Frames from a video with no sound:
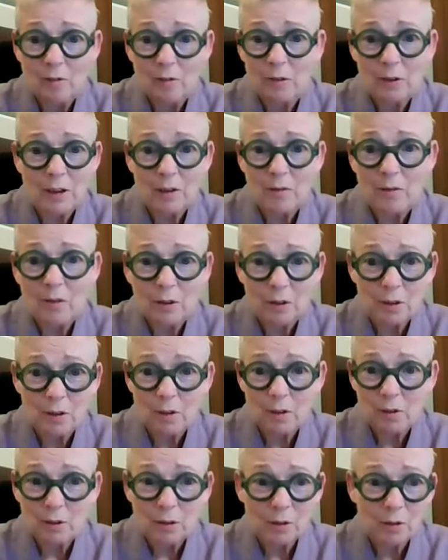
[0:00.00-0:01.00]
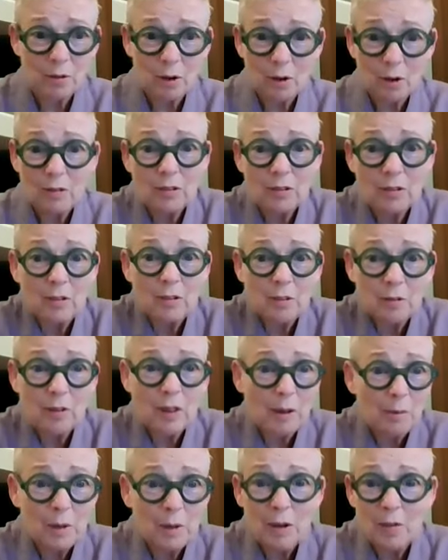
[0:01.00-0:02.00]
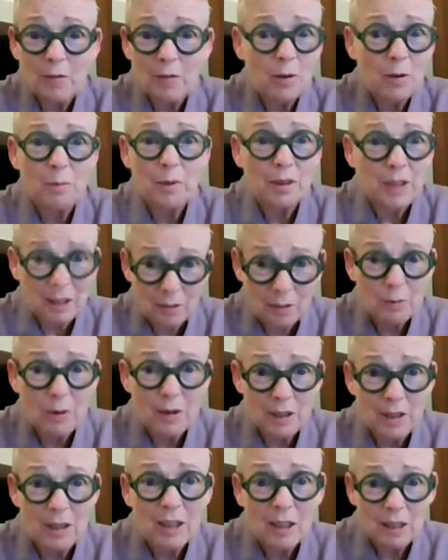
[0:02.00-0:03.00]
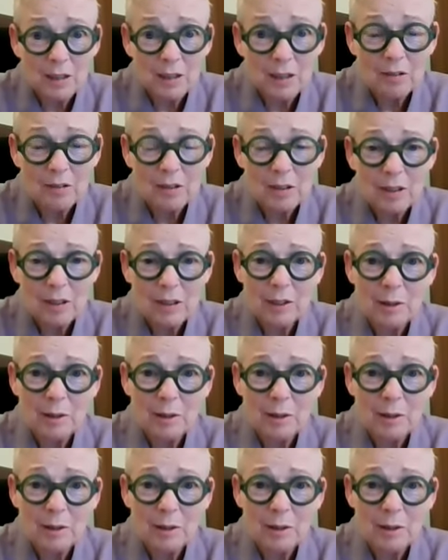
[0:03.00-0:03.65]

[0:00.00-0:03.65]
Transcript: and forgive the grossness of that metaphor, but that's what it is.